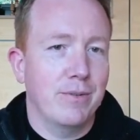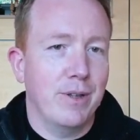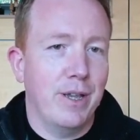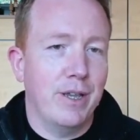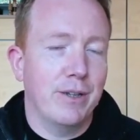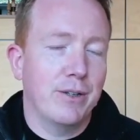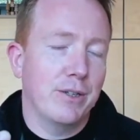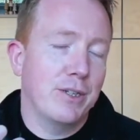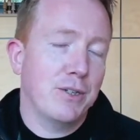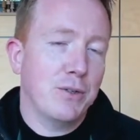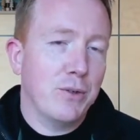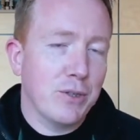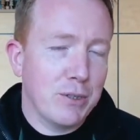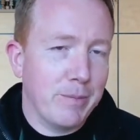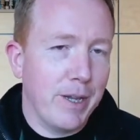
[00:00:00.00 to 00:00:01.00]

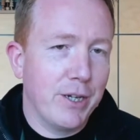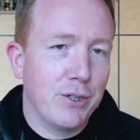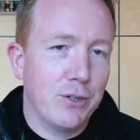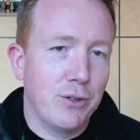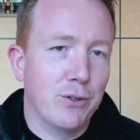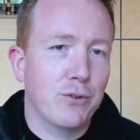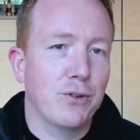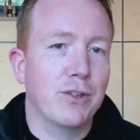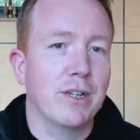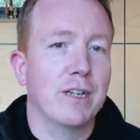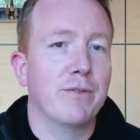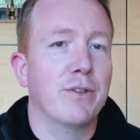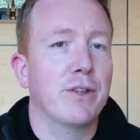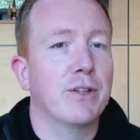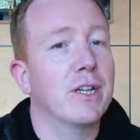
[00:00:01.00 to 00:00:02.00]
automation you're trying to
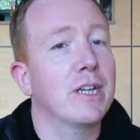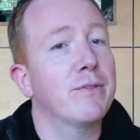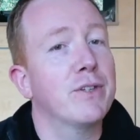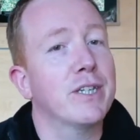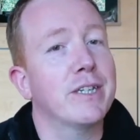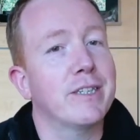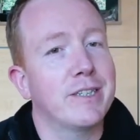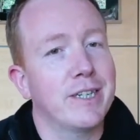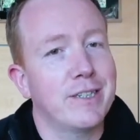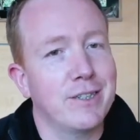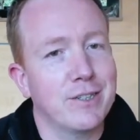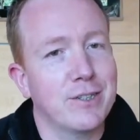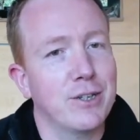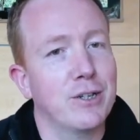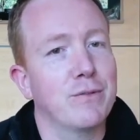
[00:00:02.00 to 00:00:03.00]
deliver that delivers a
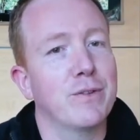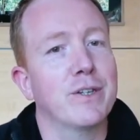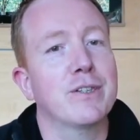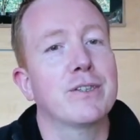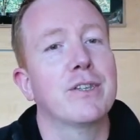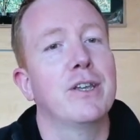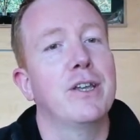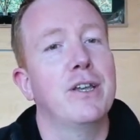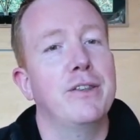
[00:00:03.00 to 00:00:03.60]
consistent service